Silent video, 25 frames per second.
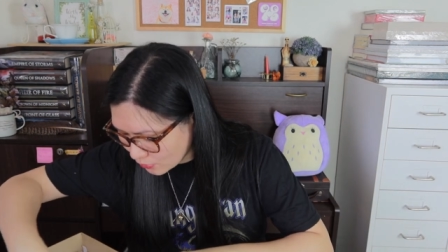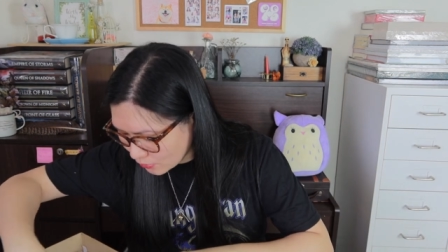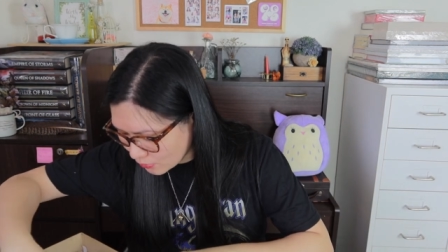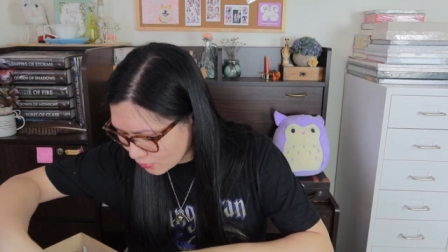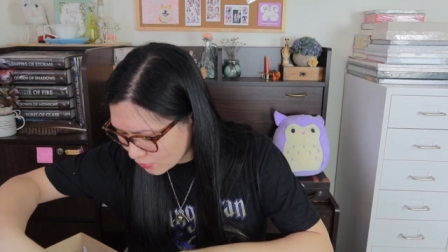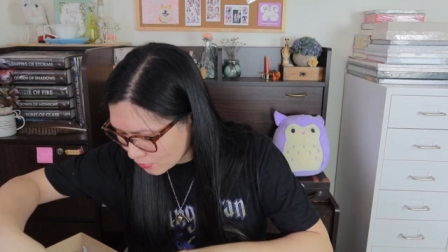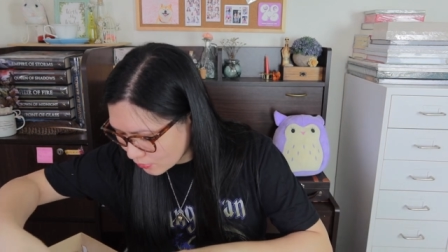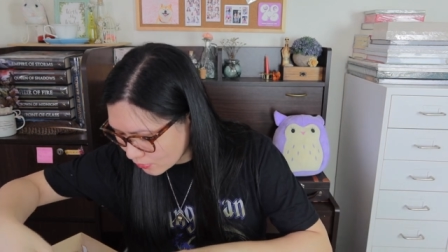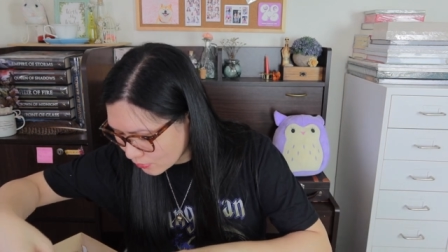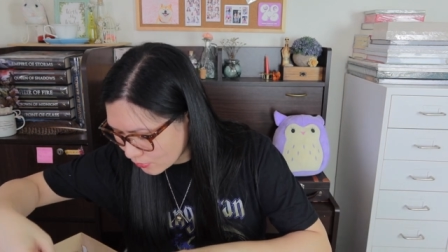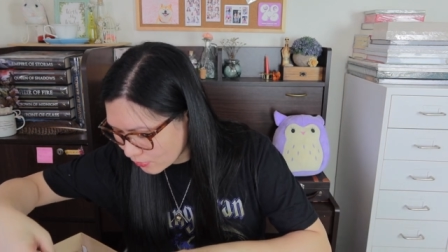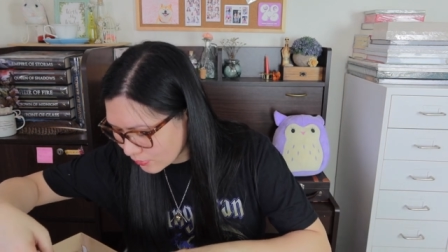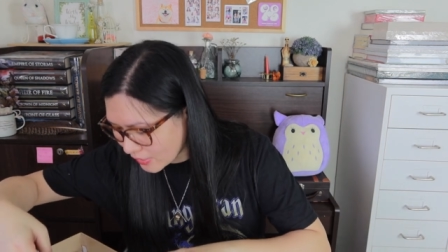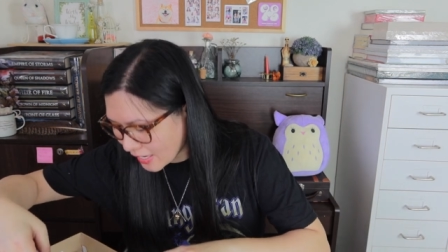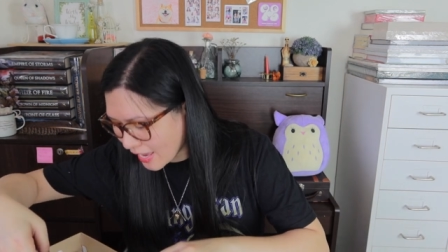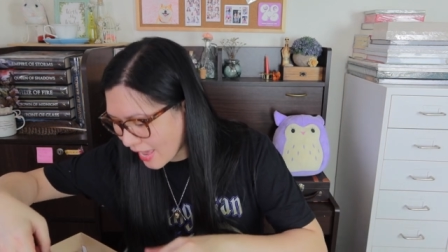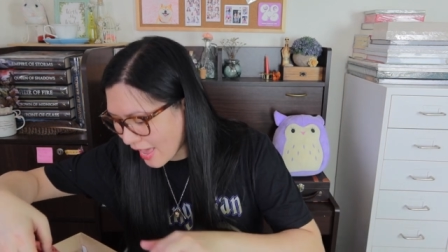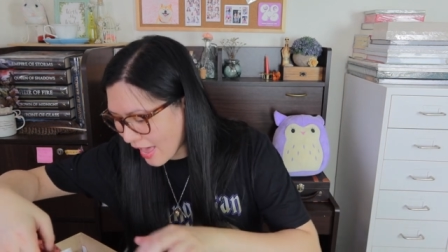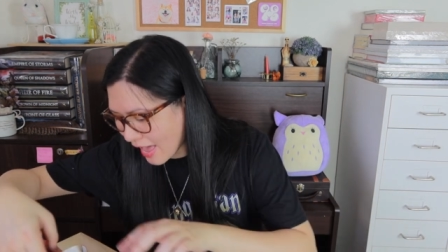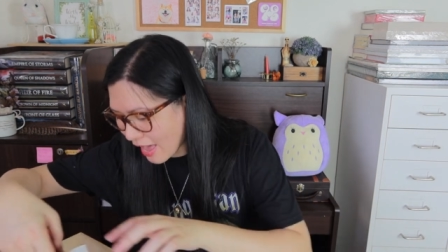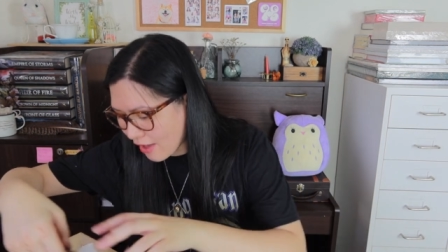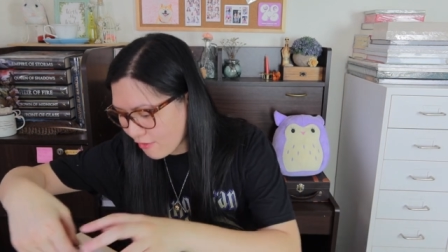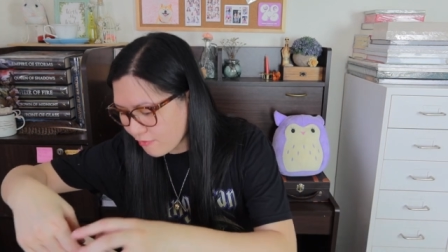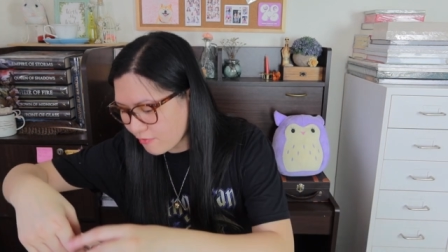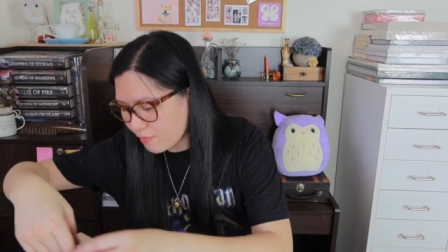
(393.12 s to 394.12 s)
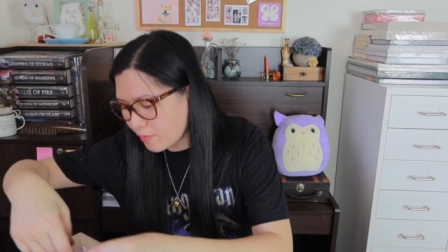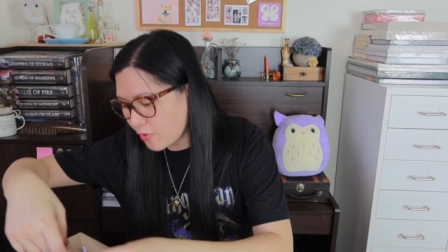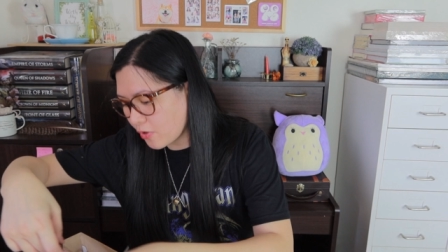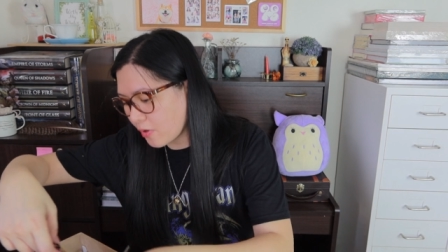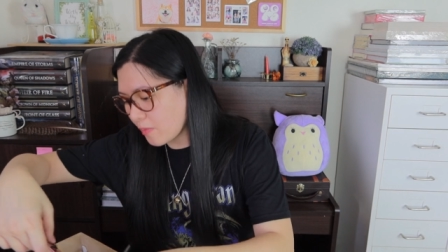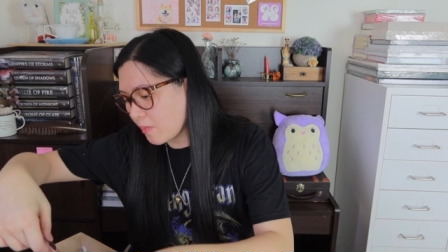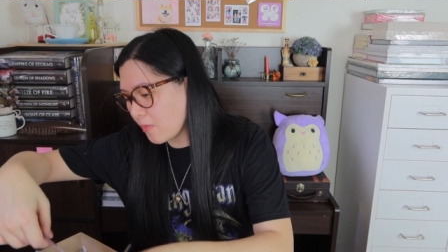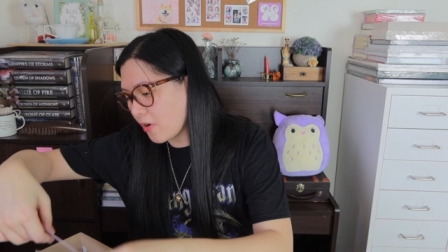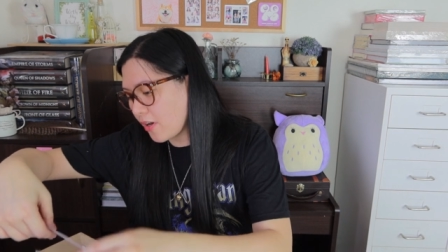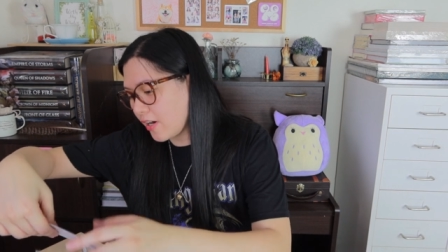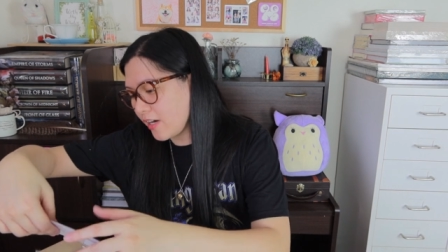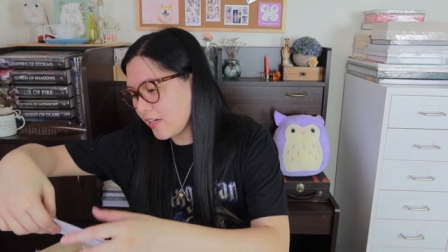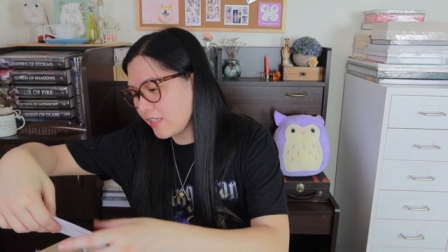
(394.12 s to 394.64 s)
ooh, we have
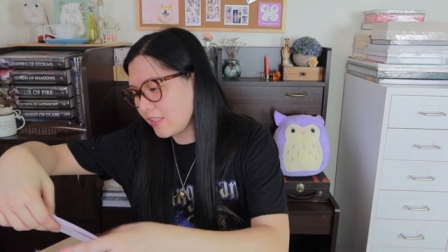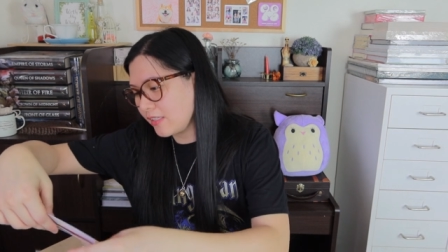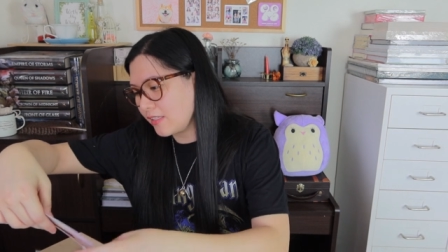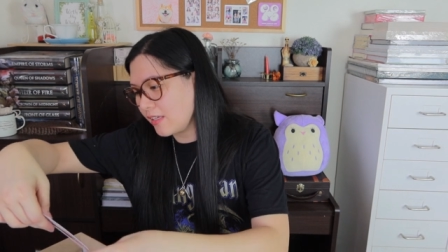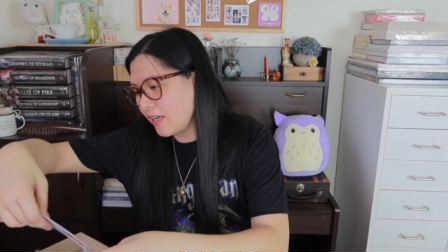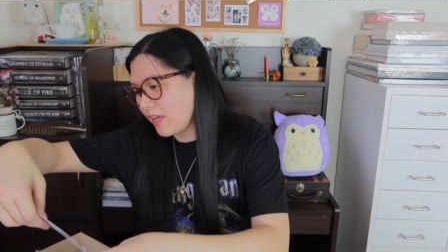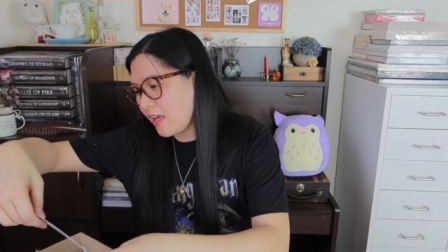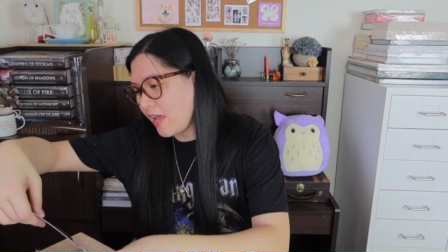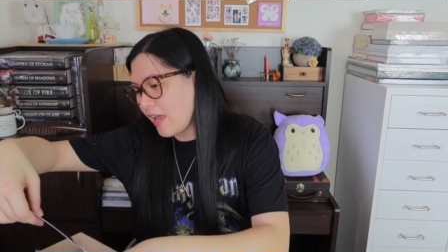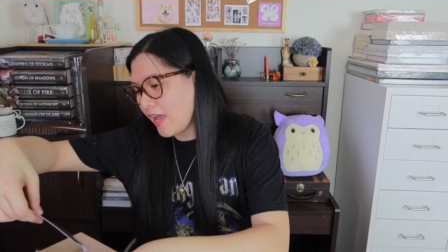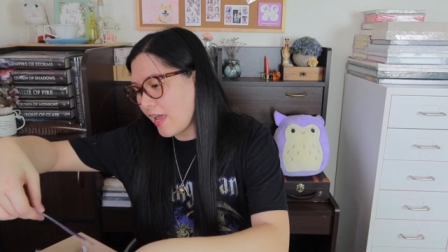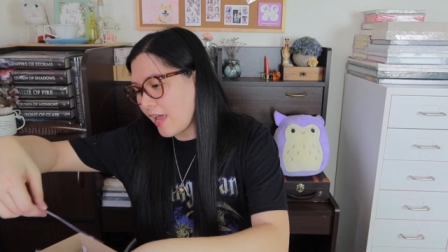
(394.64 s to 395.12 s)
bookmarks.